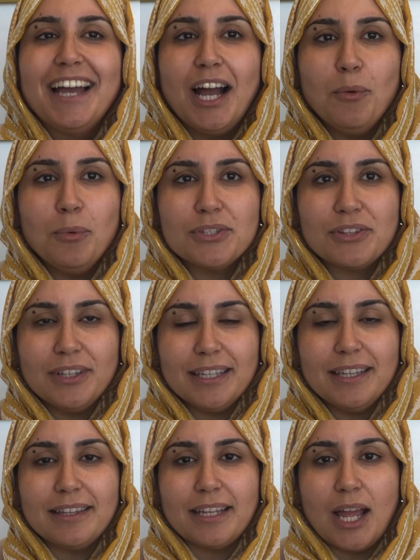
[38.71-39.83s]
I was
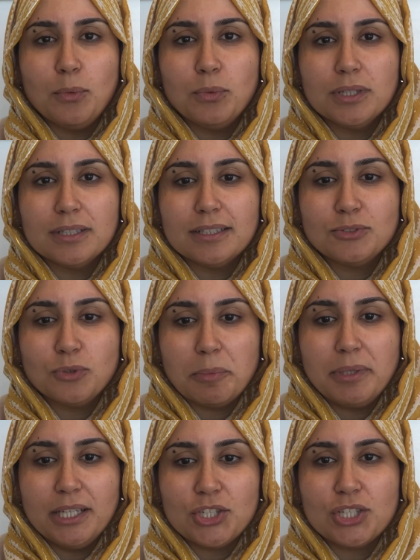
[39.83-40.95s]
thinking that I will do a
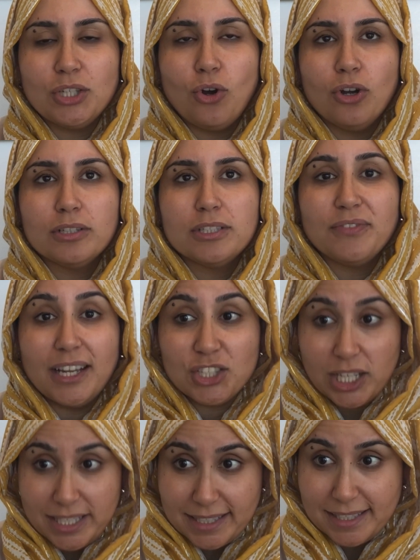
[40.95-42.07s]
PhD on divine
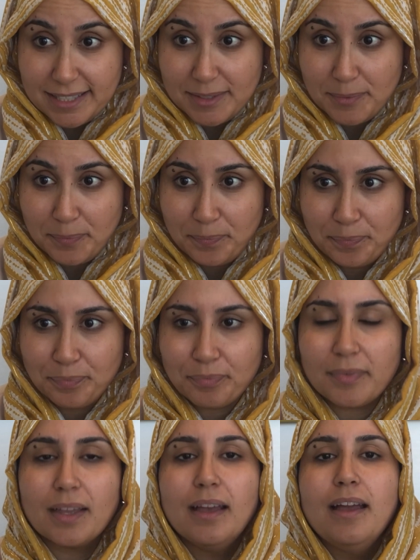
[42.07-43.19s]
justice.
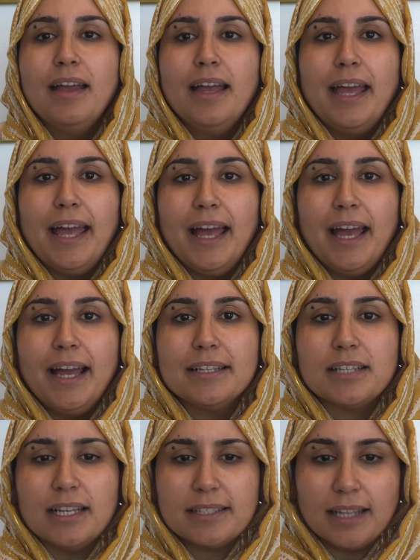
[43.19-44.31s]
And
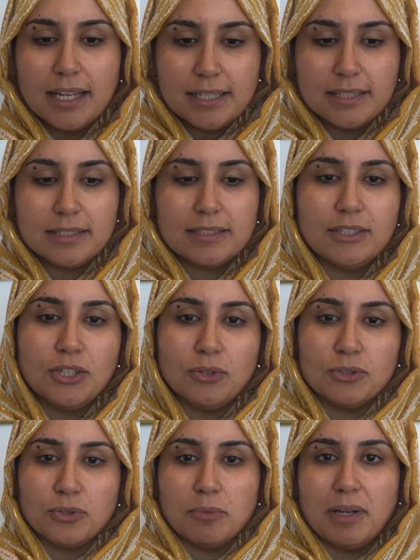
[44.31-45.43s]
I started,
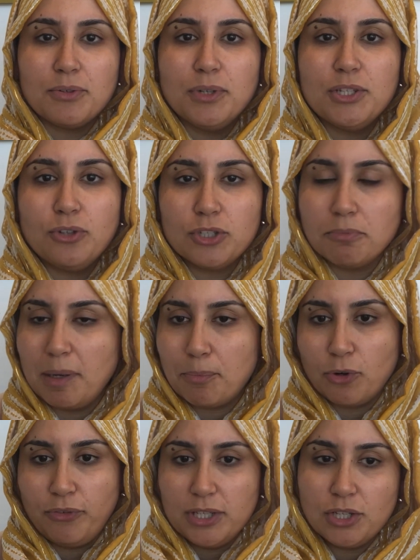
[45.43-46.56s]
doing my research, and my
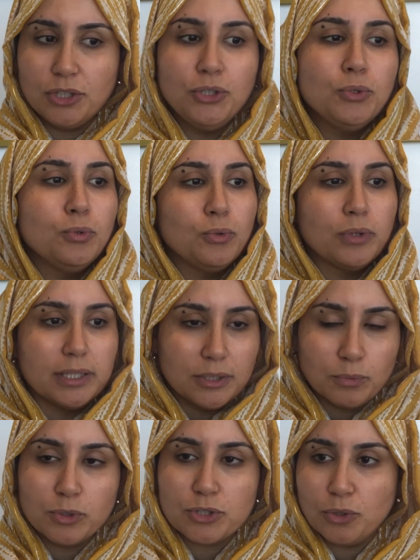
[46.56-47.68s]
professor knew that it
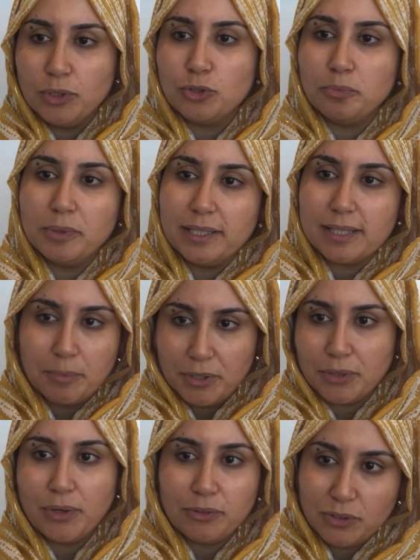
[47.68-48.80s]
was going to be something
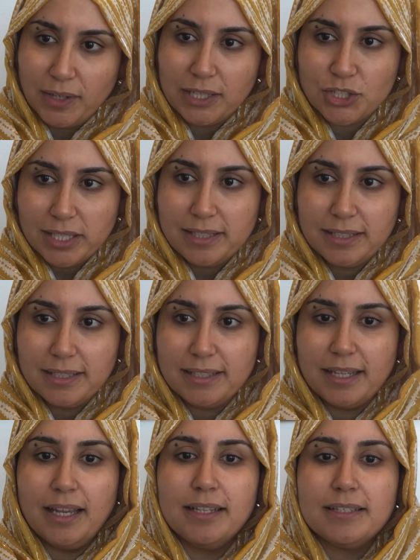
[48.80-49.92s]
around divine justice,
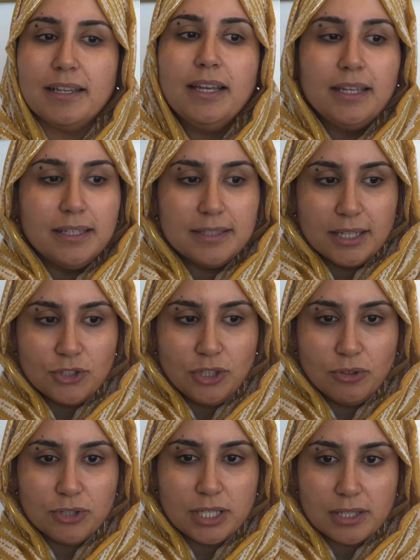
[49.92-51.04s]
and he said,
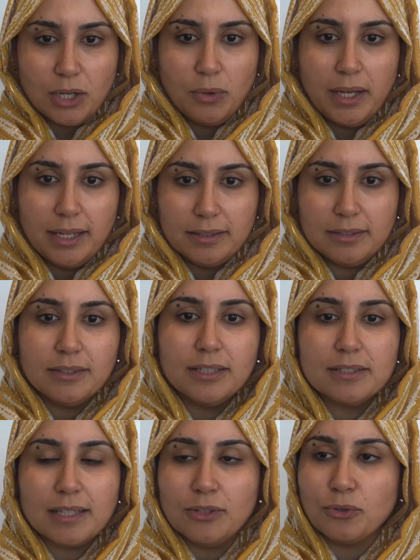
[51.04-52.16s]
just go and
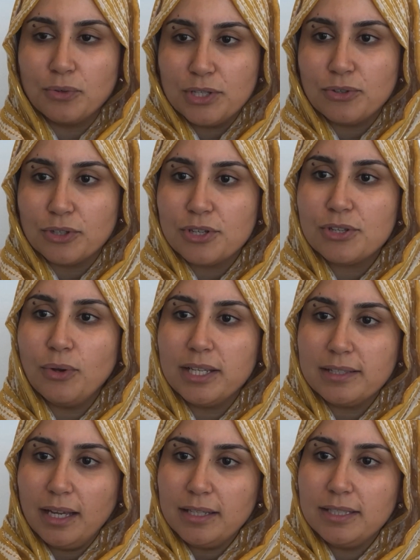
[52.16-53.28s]
start your research. So I
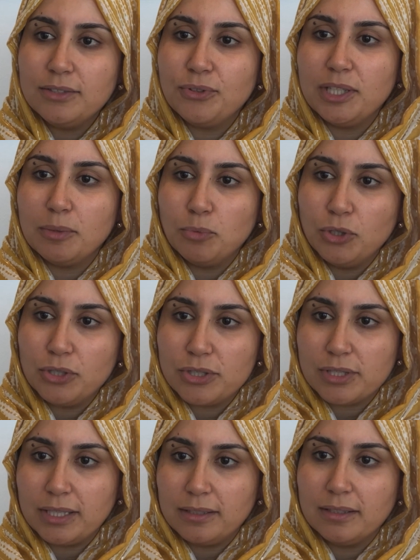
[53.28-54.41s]
started reading books,
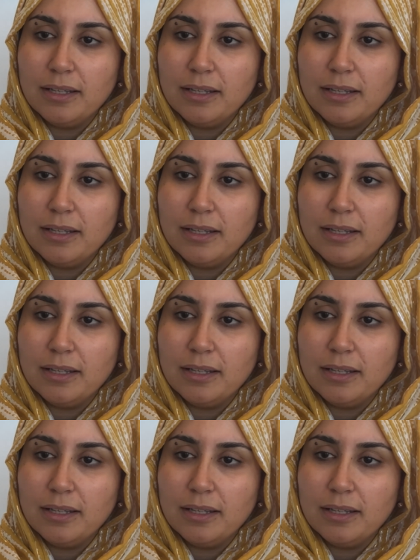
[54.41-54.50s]
and